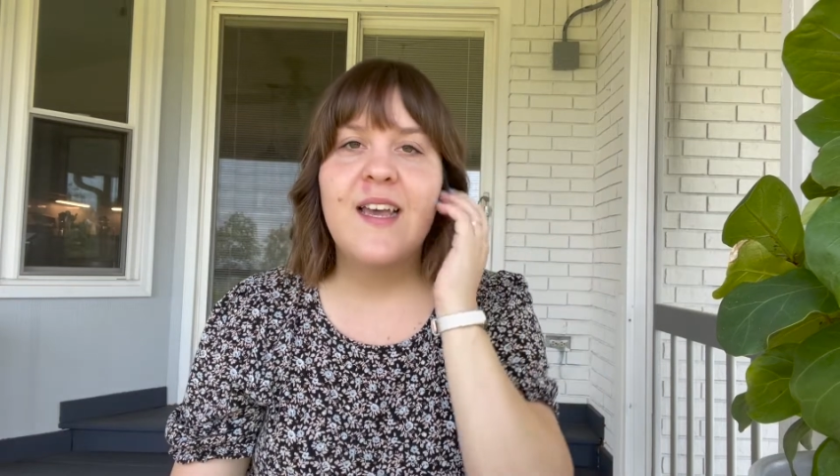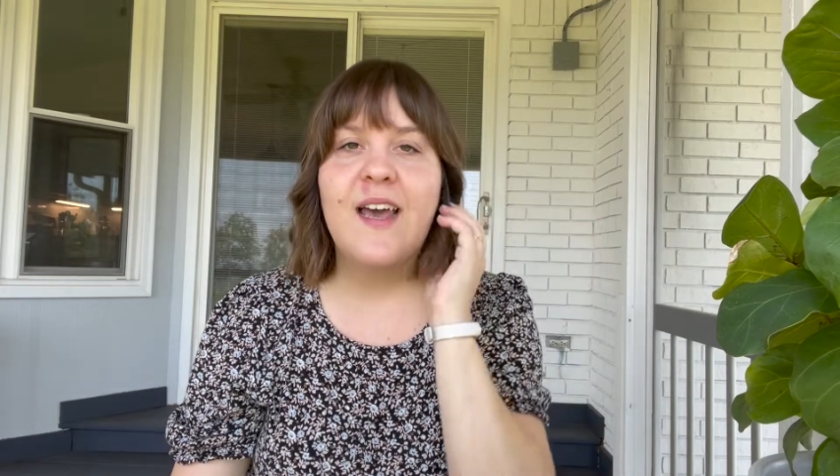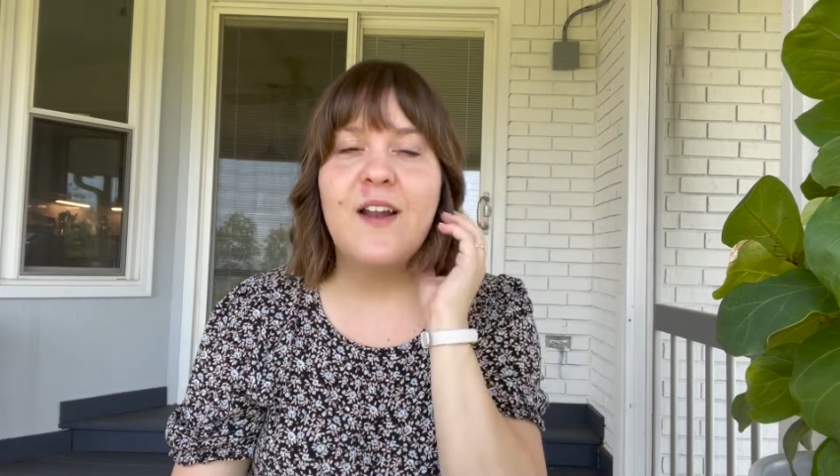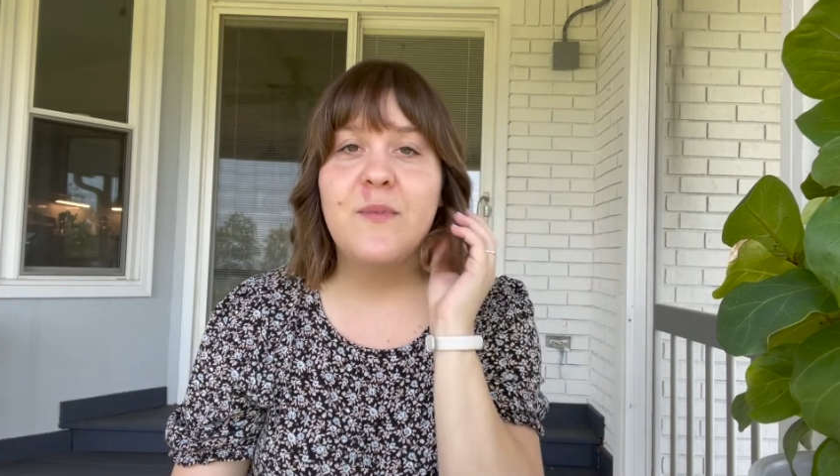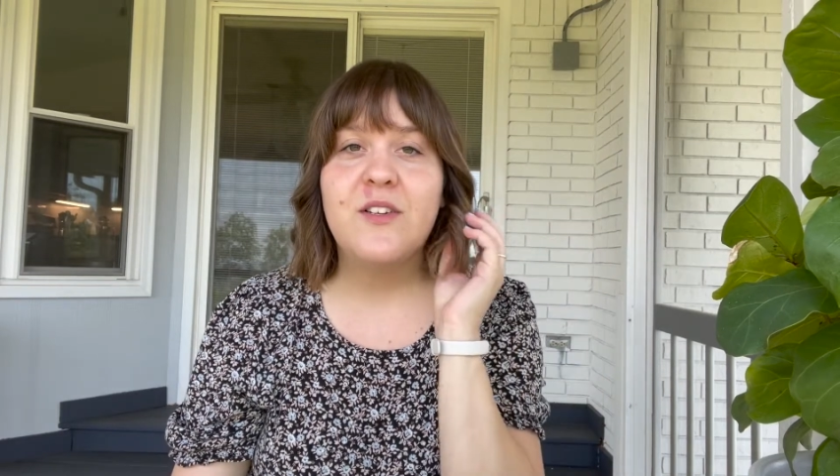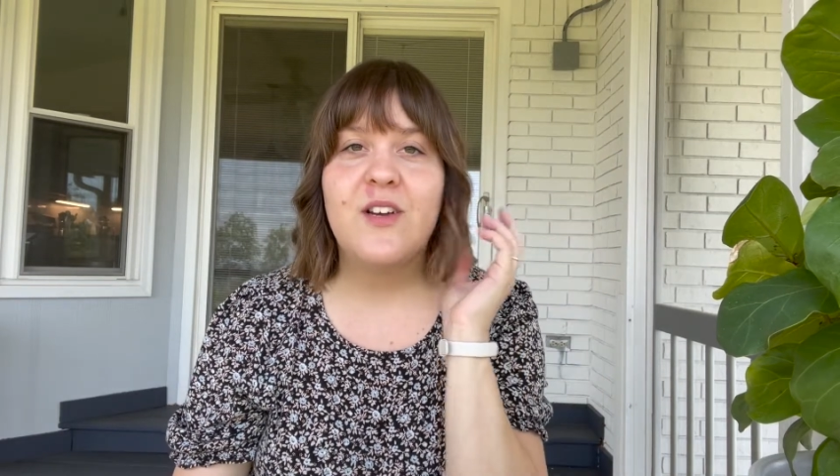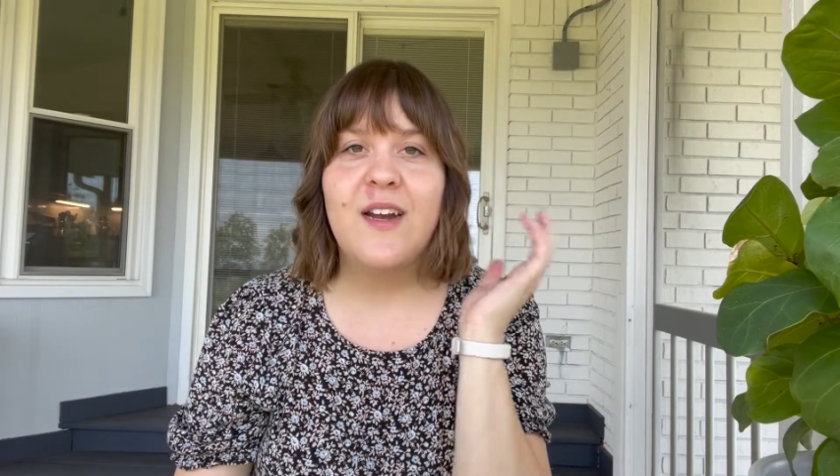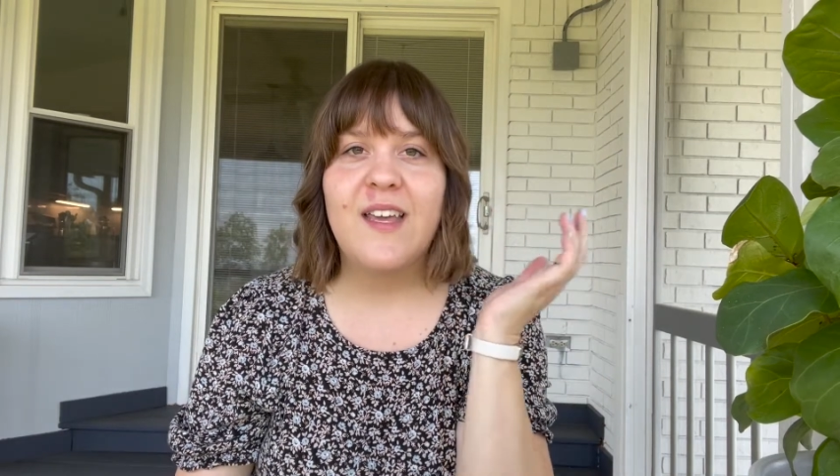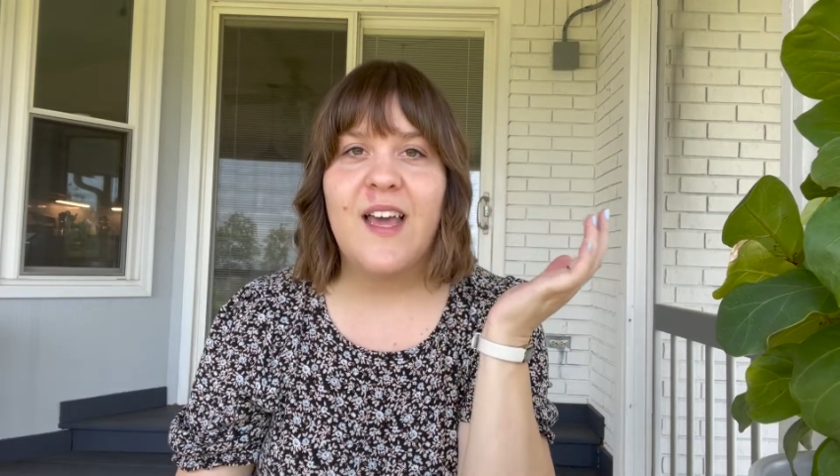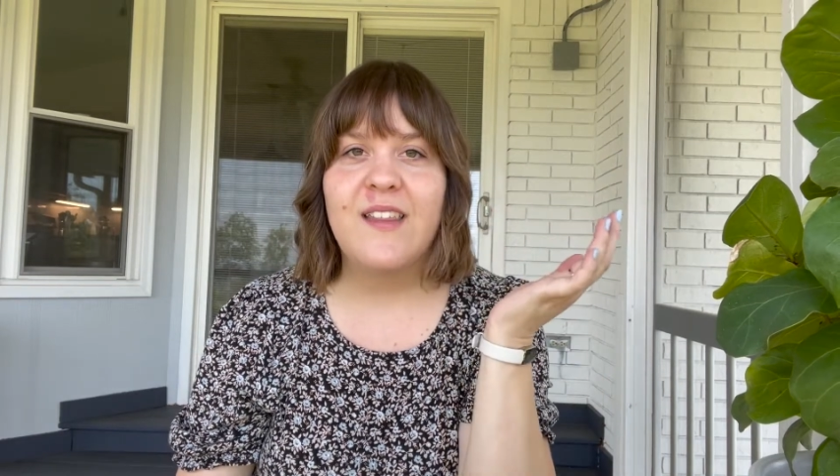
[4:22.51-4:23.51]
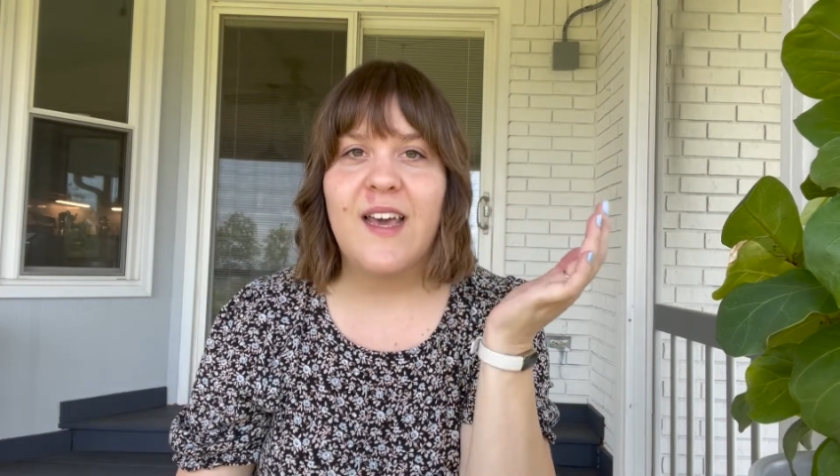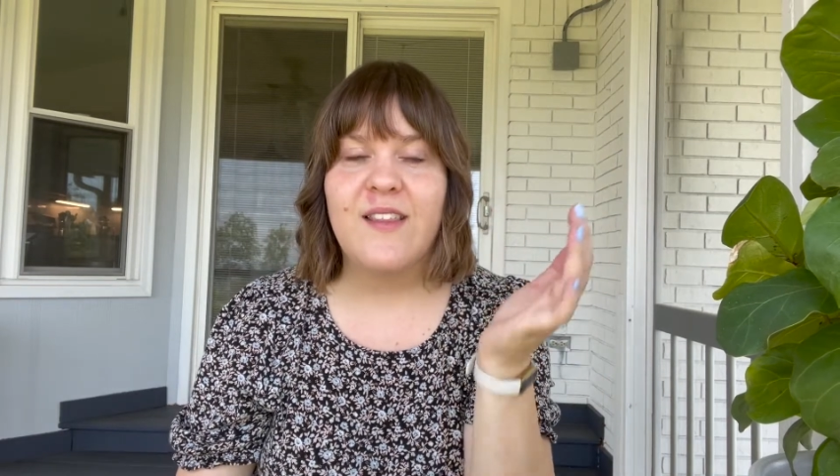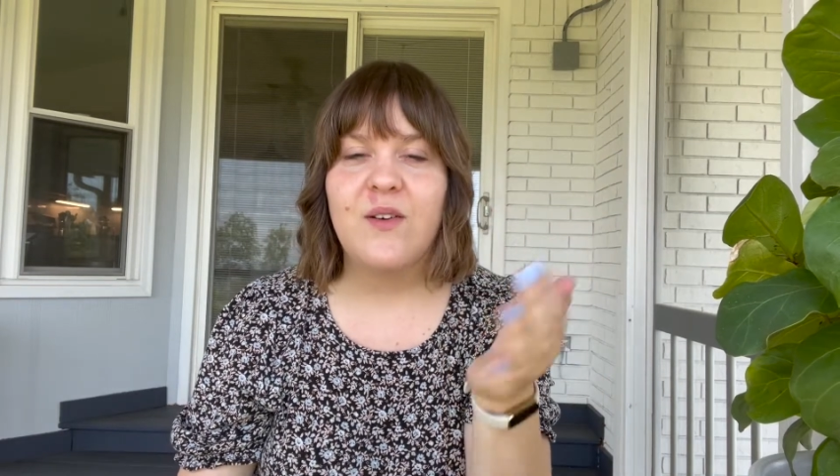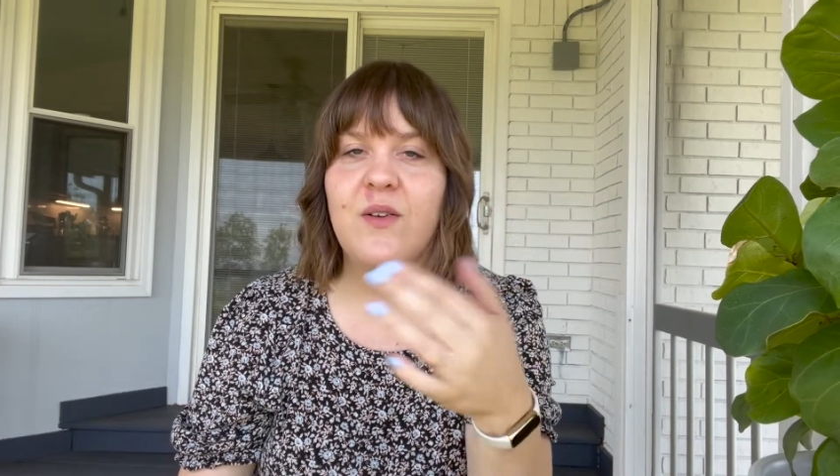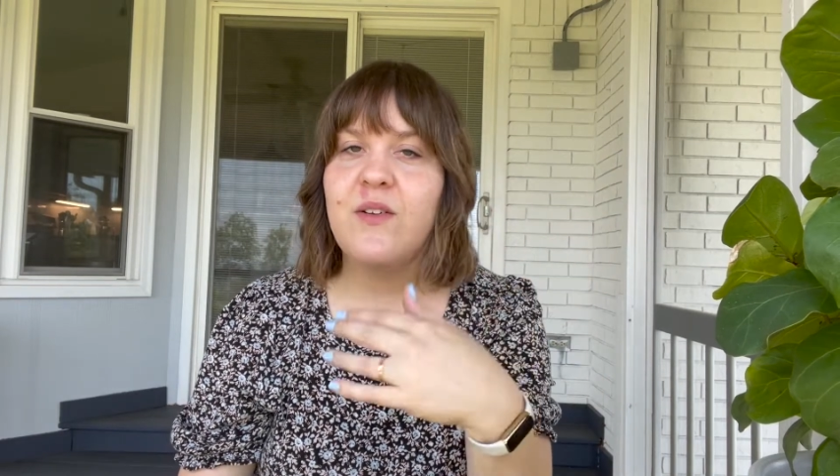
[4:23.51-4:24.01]
And I've been trying to get
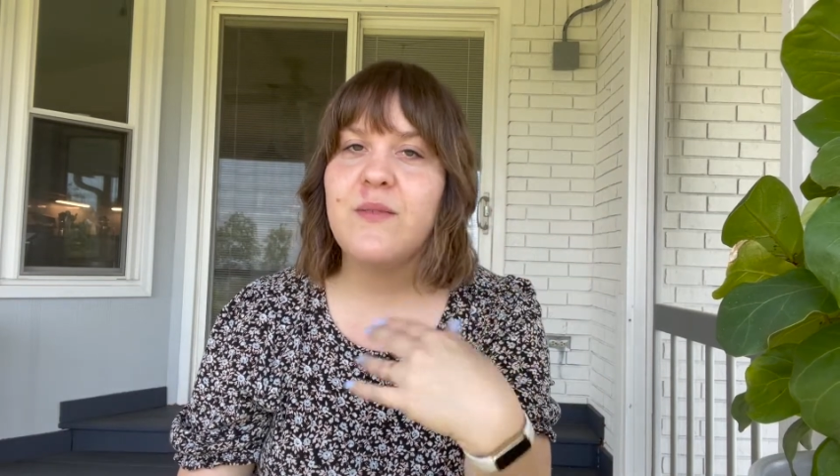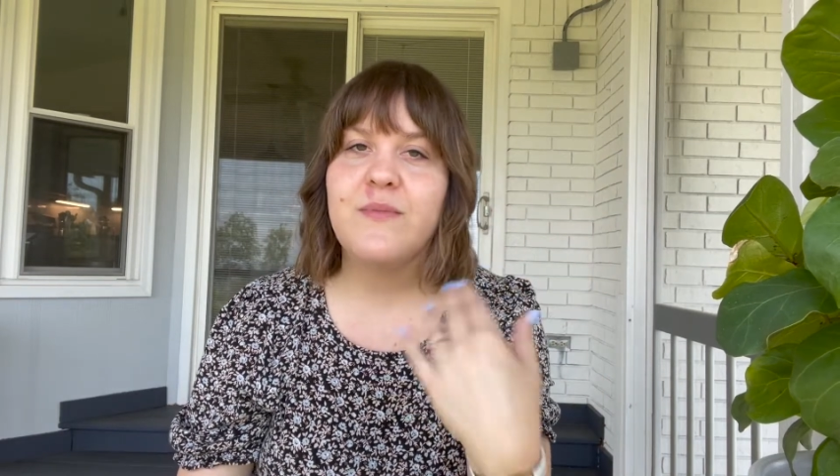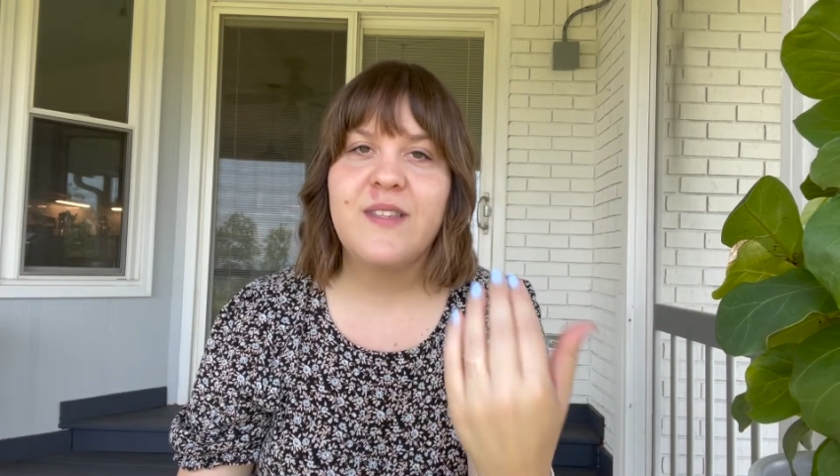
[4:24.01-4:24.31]
like the whole